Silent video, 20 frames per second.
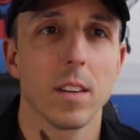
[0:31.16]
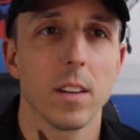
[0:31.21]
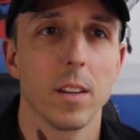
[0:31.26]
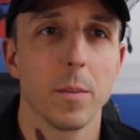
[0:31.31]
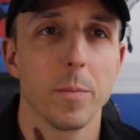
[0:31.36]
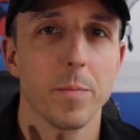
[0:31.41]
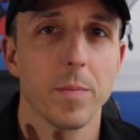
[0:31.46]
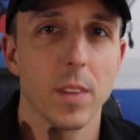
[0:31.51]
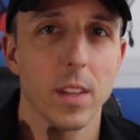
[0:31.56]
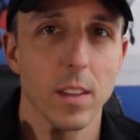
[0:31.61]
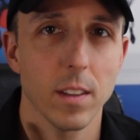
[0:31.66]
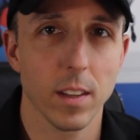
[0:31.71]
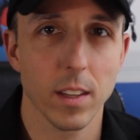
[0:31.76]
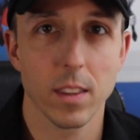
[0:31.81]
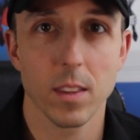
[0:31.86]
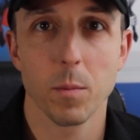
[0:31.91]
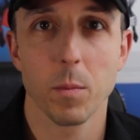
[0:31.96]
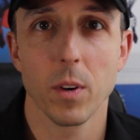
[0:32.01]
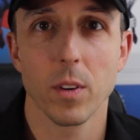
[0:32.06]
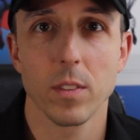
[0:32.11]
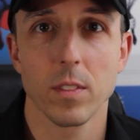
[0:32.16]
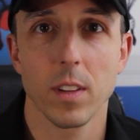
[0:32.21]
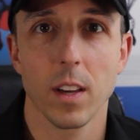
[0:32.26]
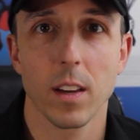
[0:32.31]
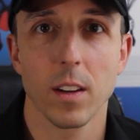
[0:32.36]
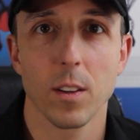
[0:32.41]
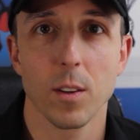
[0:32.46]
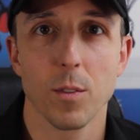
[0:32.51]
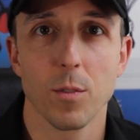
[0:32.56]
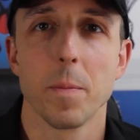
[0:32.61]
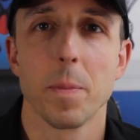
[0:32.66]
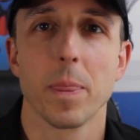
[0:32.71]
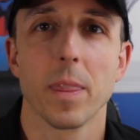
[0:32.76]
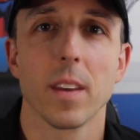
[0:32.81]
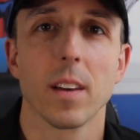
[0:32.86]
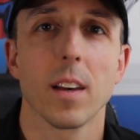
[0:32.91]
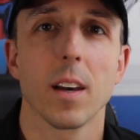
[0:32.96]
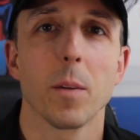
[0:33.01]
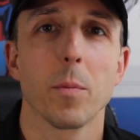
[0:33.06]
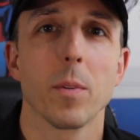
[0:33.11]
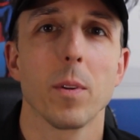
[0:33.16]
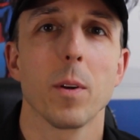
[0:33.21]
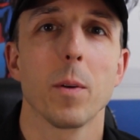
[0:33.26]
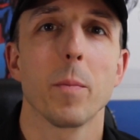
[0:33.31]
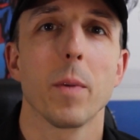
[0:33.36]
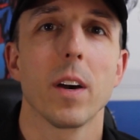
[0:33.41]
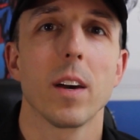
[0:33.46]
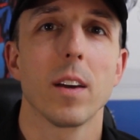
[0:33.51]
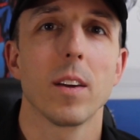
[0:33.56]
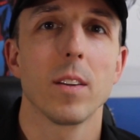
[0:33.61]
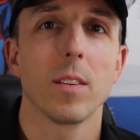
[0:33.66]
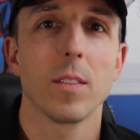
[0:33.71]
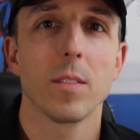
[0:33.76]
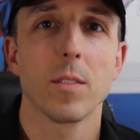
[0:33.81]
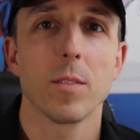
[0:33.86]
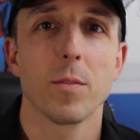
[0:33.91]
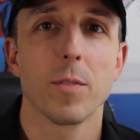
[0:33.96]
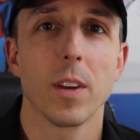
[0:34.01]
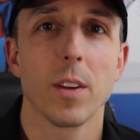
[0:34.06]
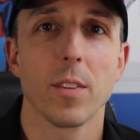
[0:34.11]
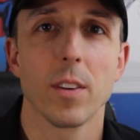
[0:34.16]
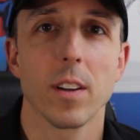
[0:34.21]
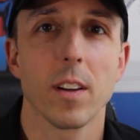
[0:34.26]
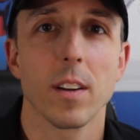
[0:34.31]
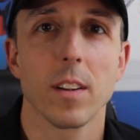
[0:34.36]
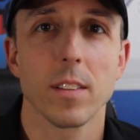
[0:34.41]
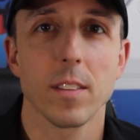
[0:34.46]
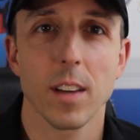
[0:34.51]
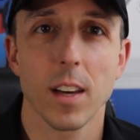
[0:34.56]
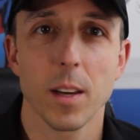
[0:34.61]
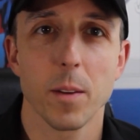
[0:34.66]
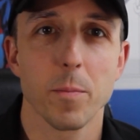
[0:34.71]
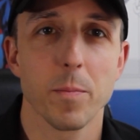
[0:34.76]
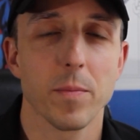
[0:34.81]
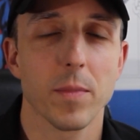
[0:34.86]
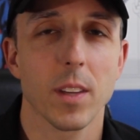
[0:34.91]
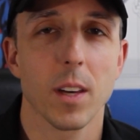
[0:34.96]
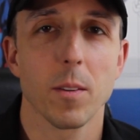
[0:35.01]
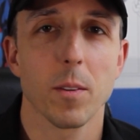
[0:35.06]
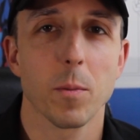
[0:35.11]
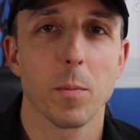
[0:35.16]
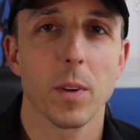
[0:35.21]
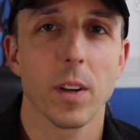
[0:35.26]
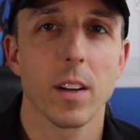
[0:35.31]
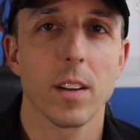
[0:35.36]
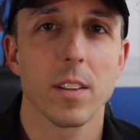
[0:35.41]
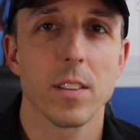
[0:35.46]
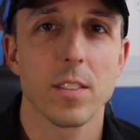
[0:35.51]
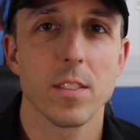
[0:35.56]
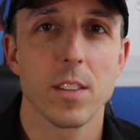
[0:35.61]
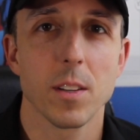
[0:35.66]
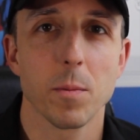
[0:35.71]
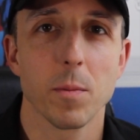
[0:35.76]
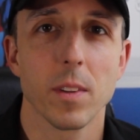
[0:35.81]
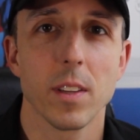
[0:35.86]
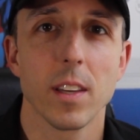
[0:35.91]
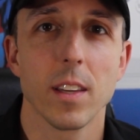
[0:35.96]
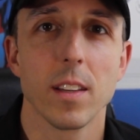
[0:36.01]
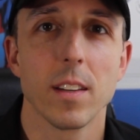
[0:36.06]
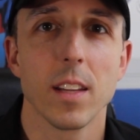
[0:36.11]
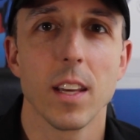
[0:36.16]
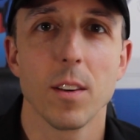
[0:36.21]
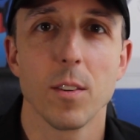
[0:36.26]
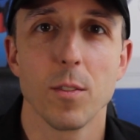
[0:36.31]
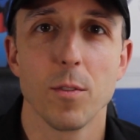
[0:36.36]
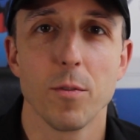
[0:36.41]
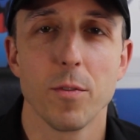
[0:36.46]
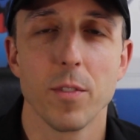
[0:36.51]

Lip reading: that you'll get the most out of. A couple of my favorite all-time comic book artists, Jim Lee and David